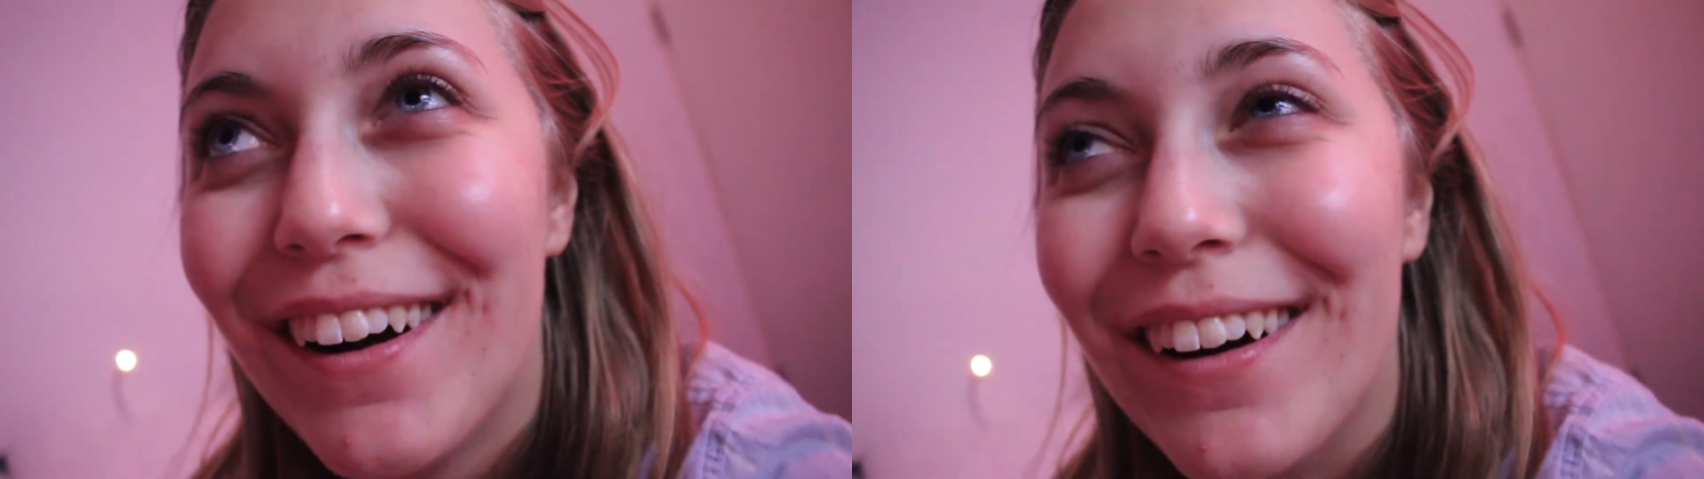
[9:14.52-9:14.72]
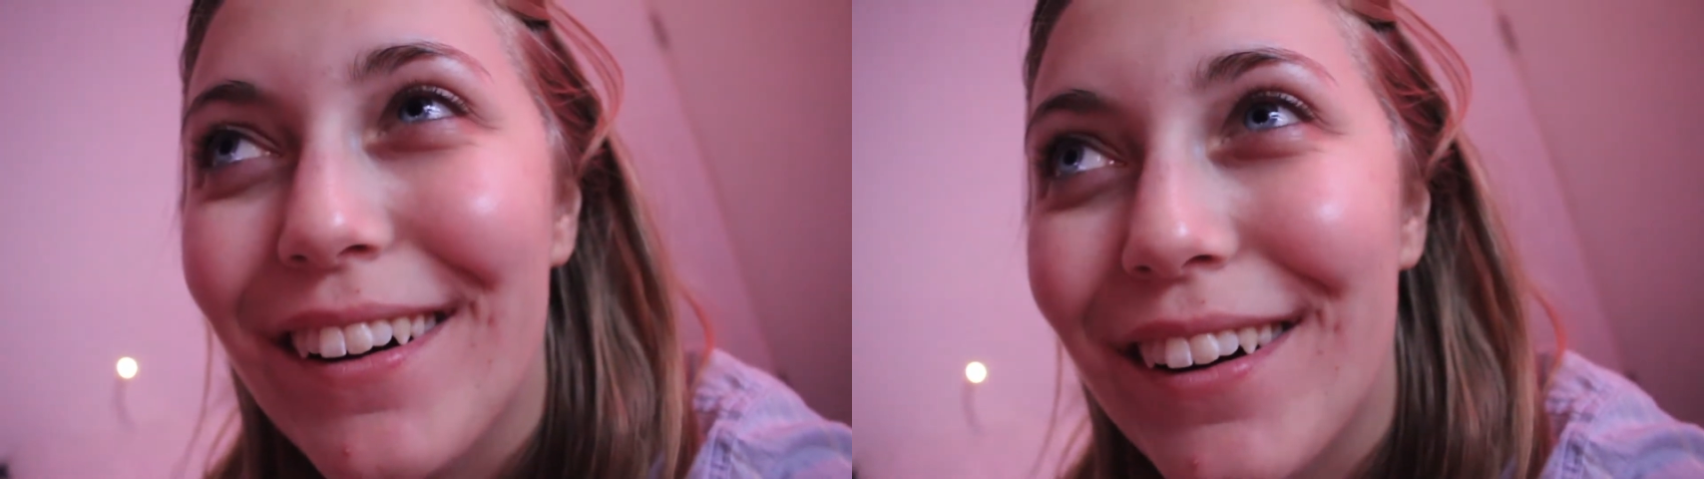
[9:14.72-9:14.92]

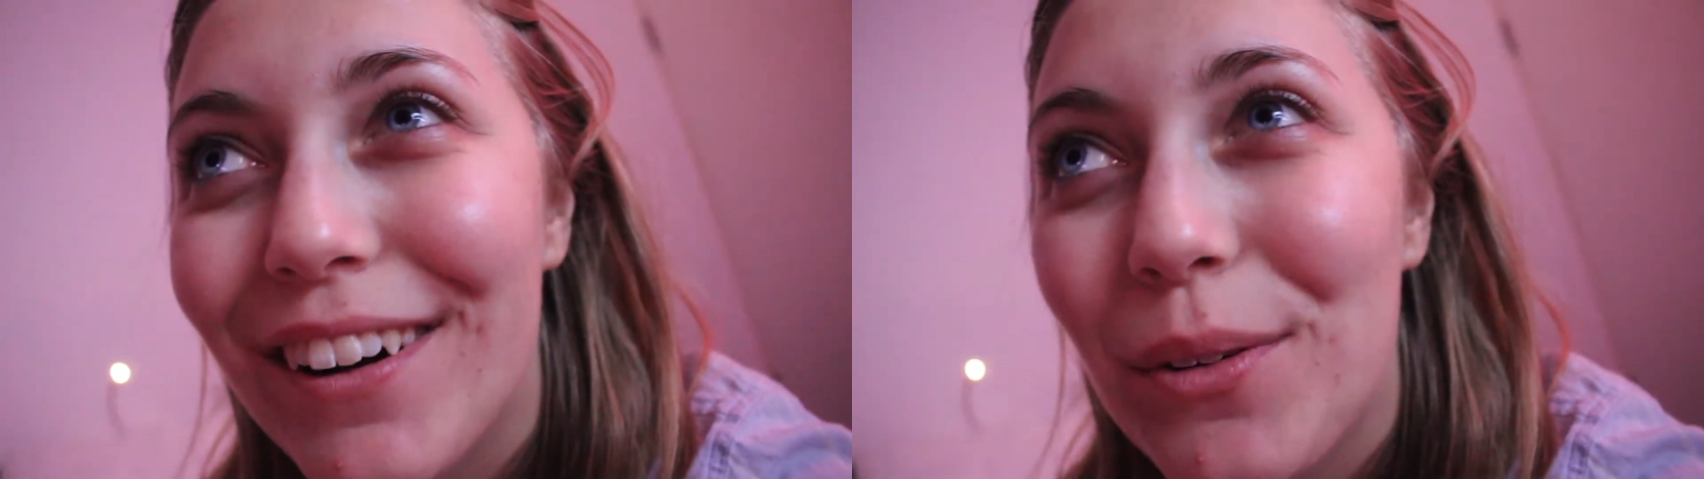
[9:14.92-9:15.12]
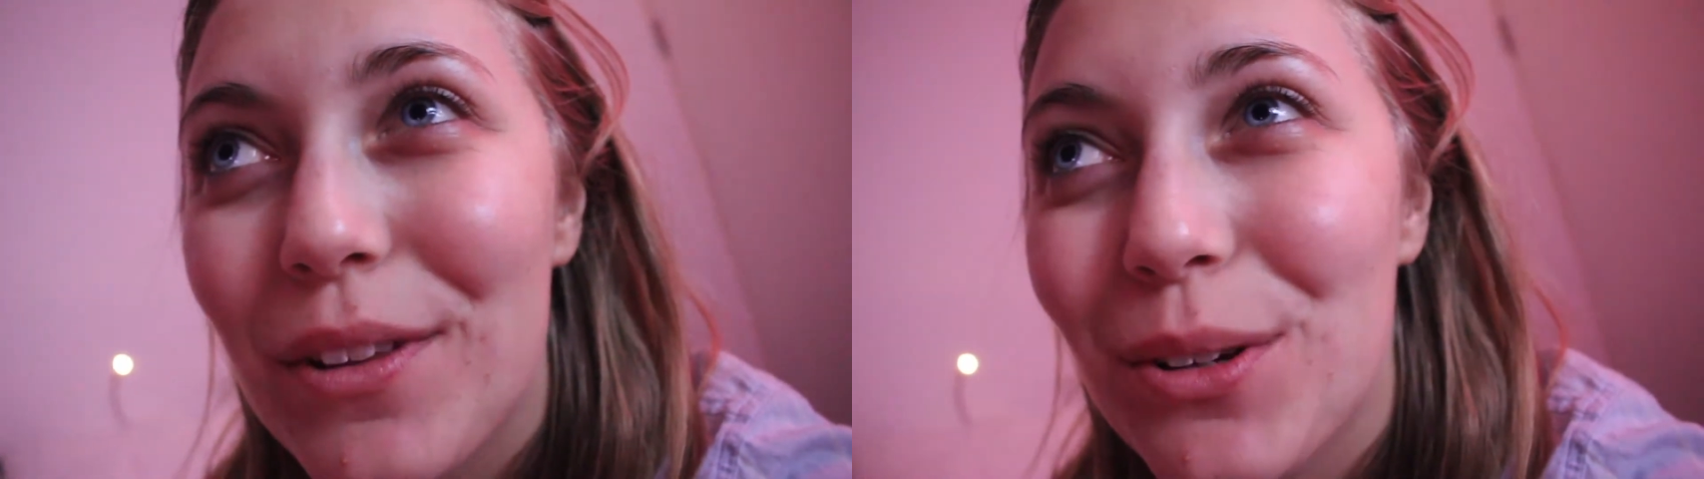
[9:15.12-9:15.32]

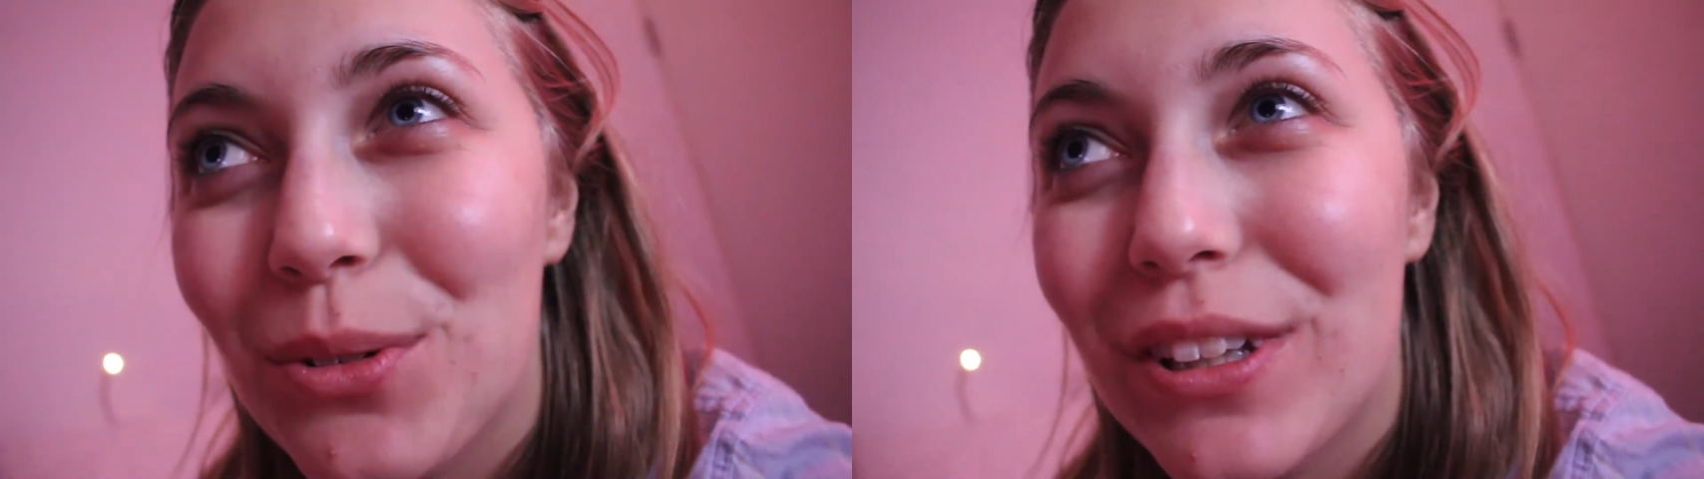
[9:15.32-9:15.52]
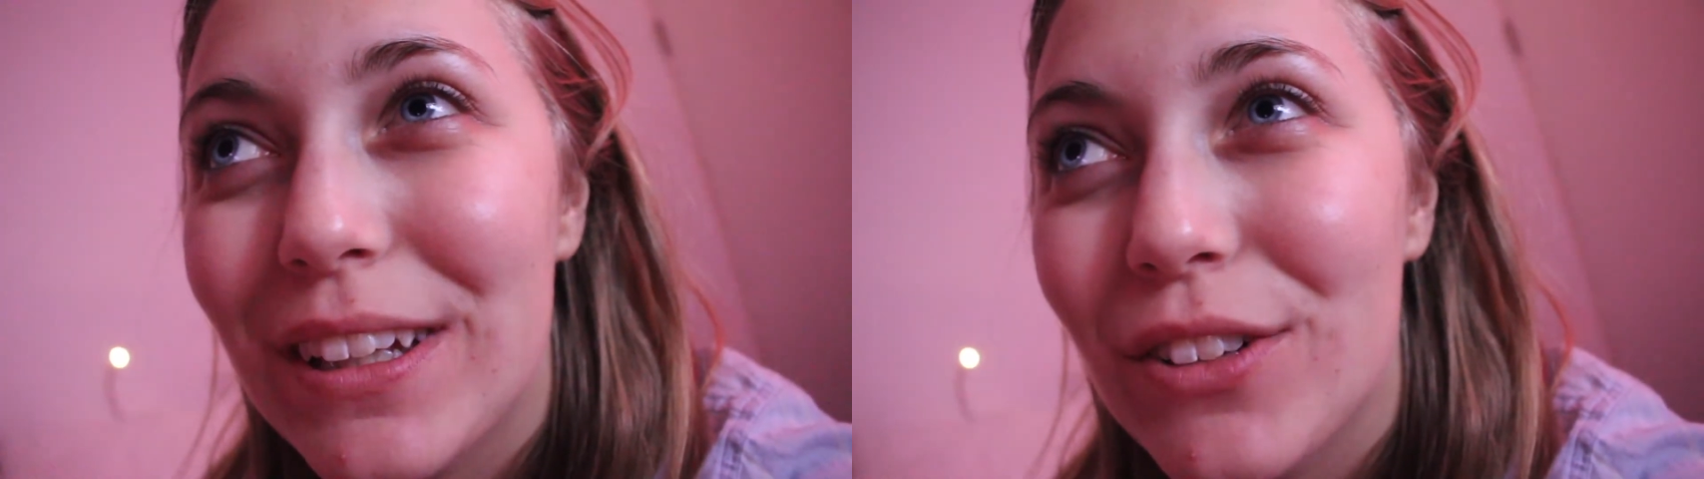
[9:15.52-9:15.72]
Oh, when they were
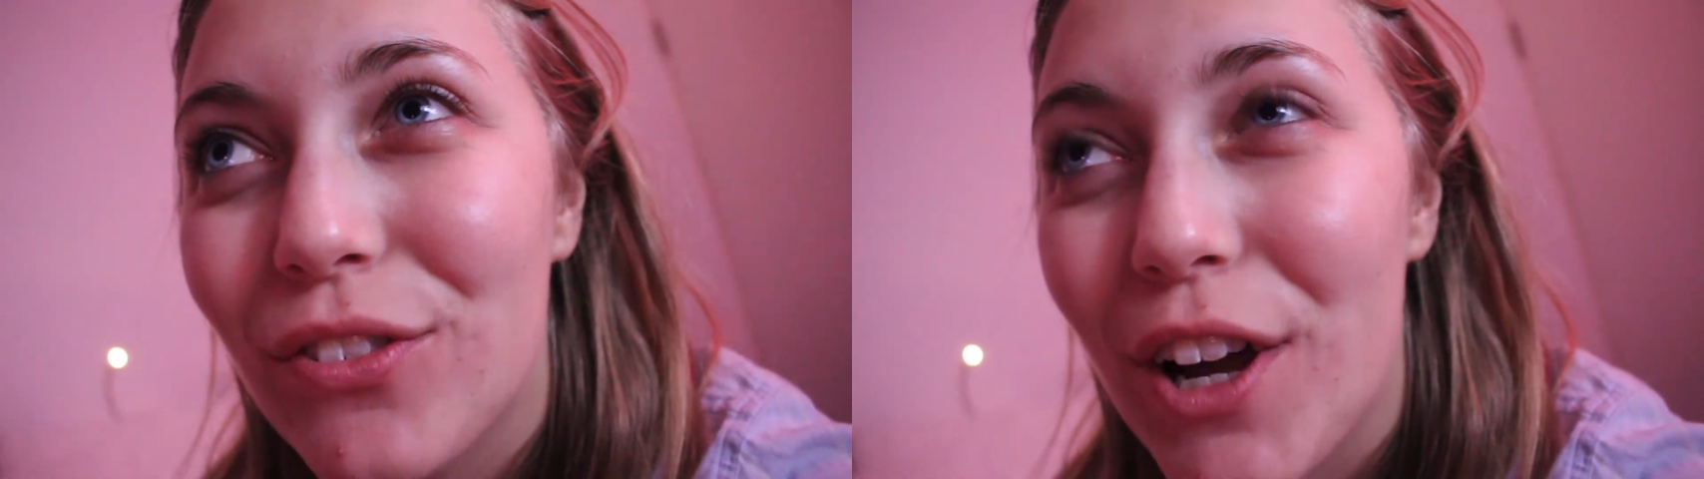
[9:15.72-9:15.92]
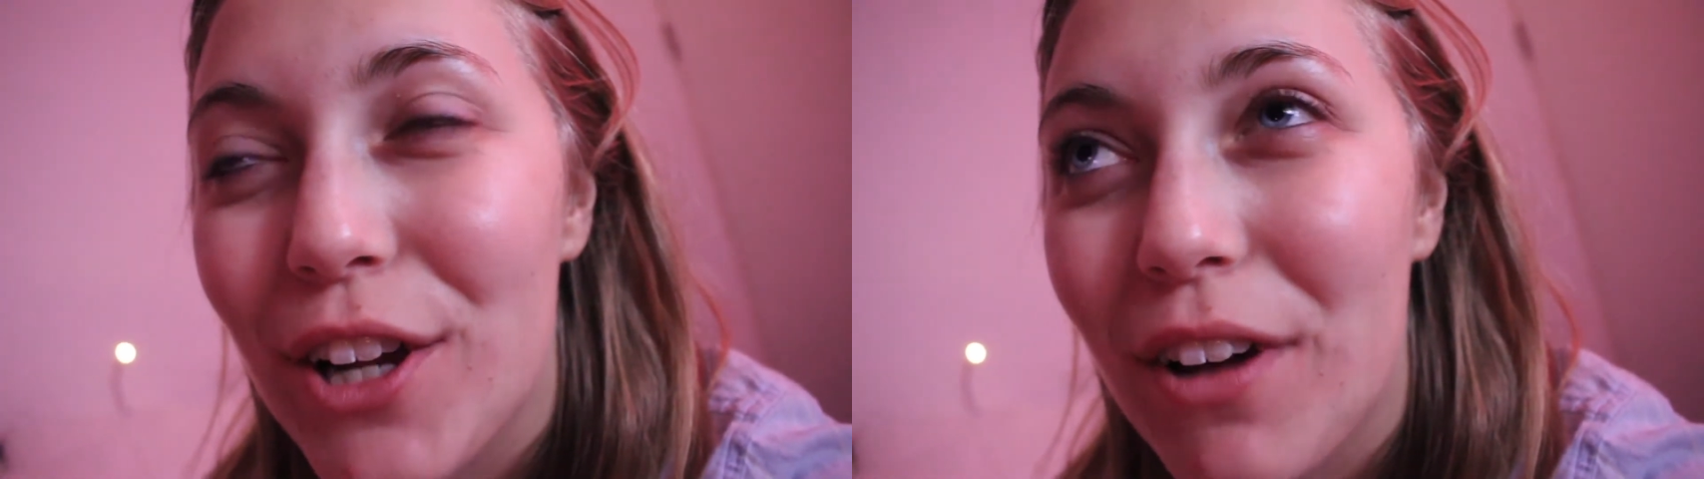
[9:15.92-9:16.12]
singing
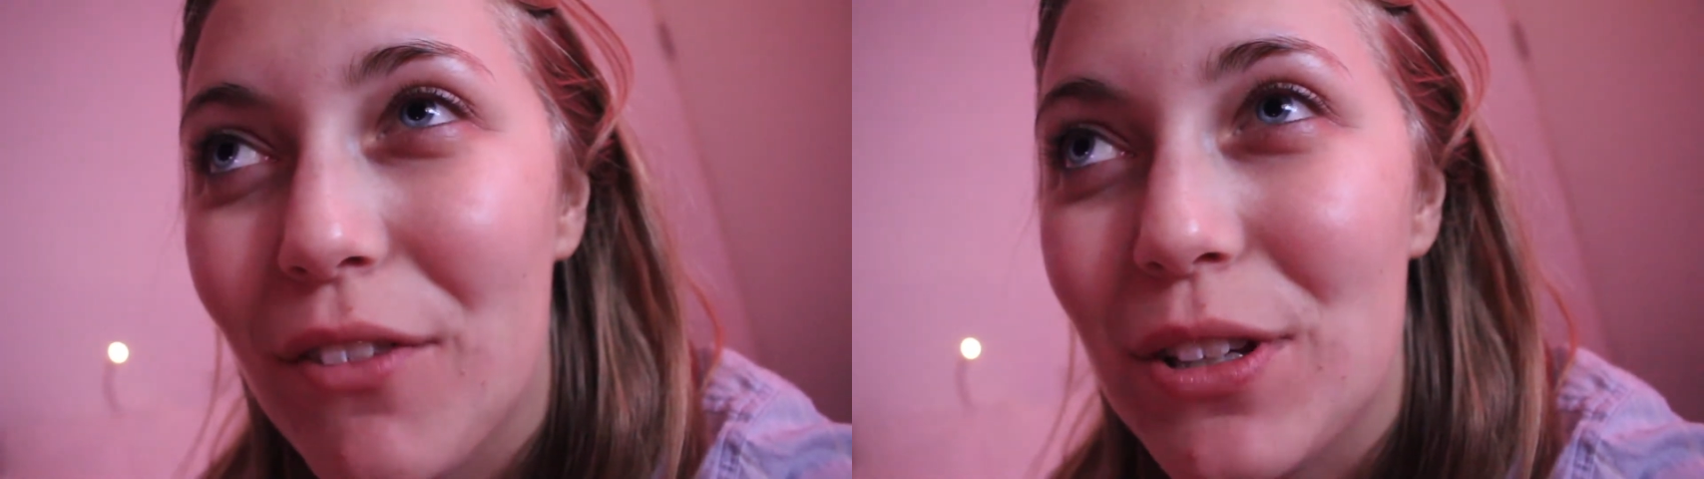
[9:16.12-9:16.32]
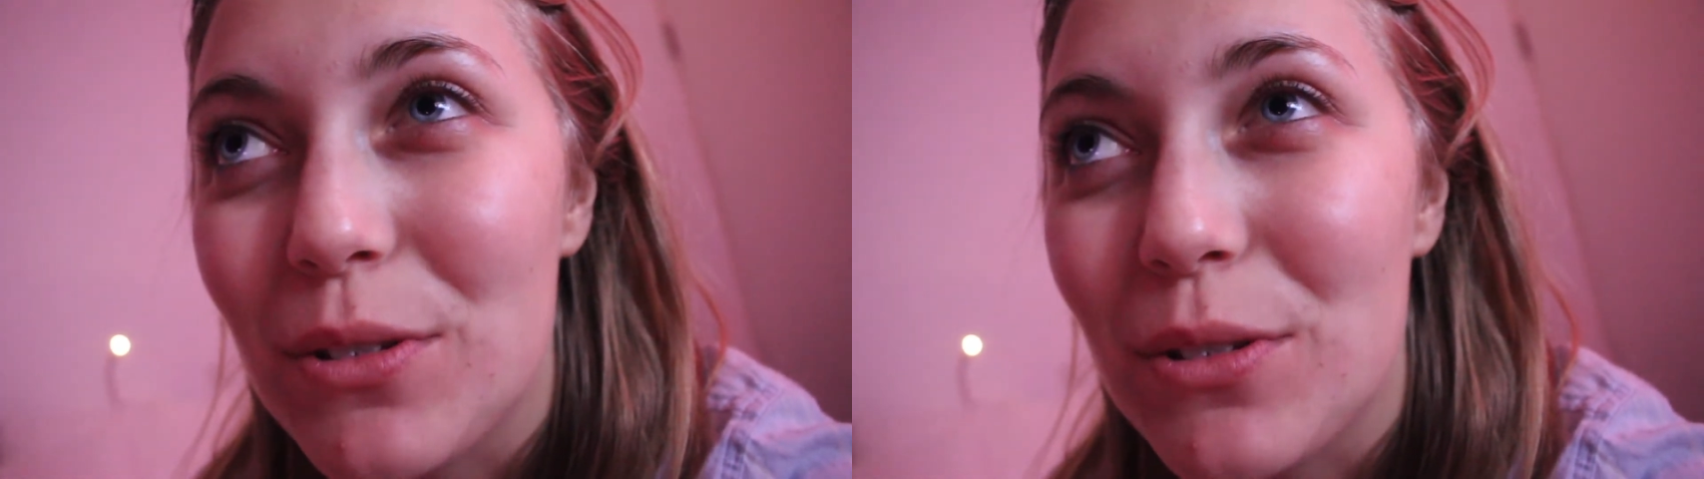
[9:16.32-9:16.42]
Defying Gravity,